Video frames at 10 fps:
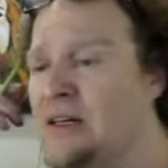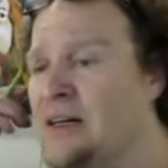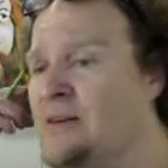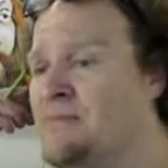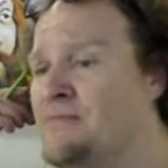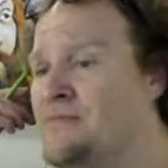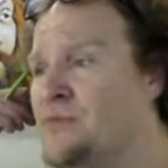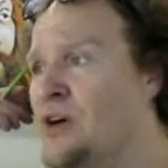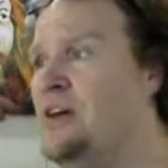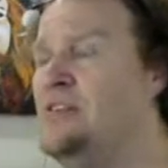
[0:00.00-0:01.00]
All right,
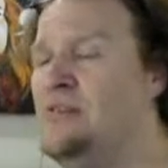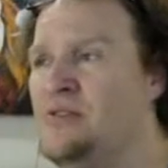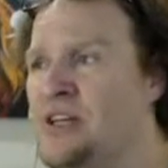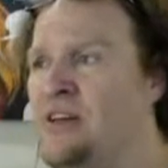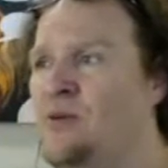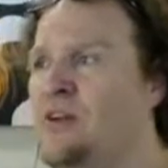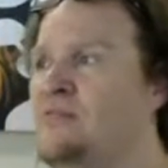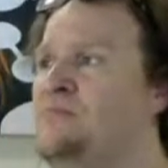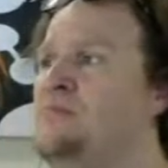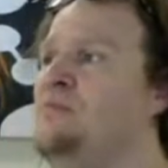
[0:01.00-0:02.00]
Jay, we're going
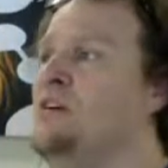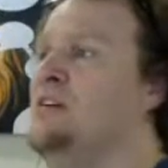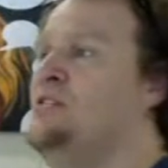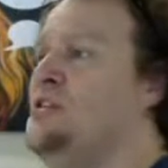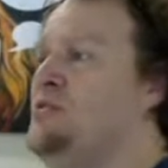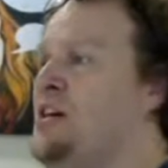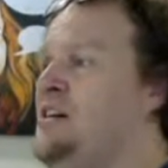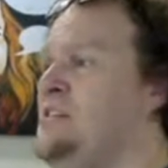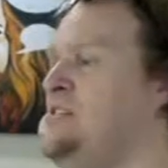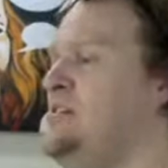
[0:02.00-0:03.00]
to show Jay's
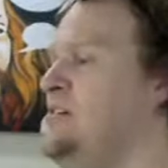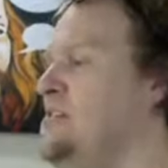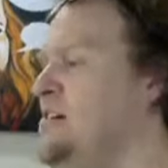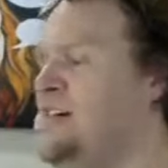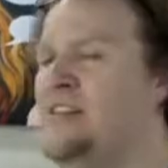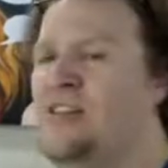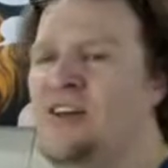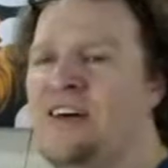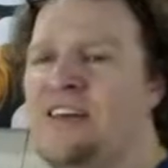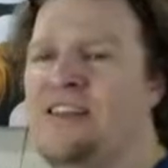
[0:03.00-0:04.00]
image.
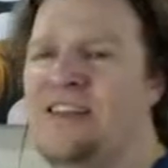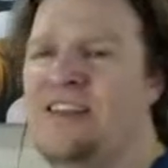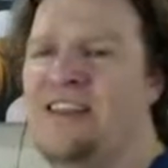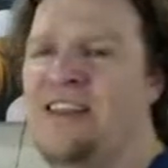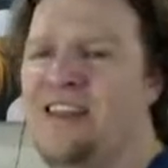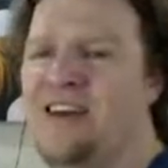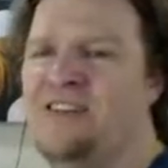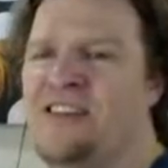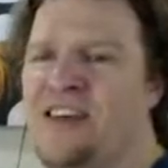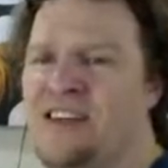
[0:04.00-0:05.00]
Look at,
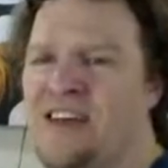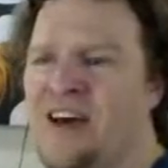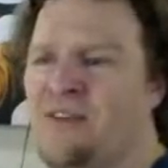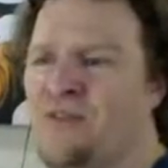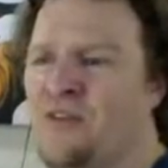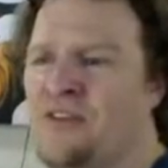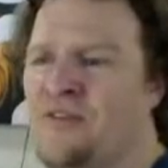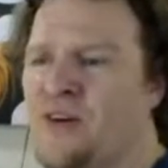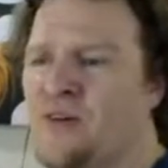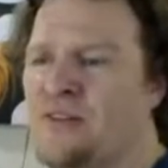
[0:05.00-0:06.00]
there's the attack force,
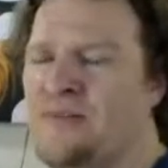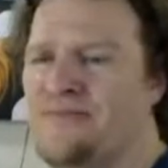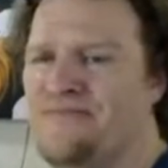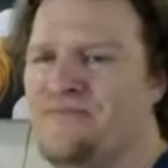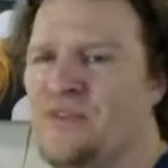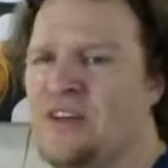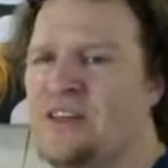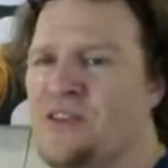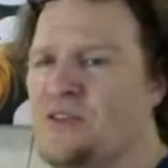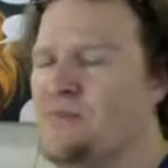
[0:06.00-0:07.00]
folks. Look
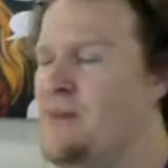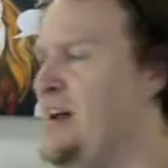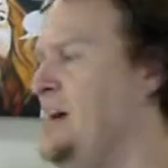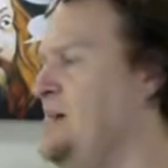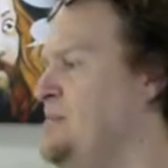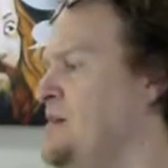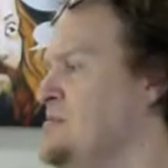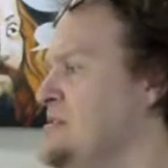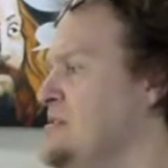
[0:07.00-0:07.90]
at those mad eyebrows.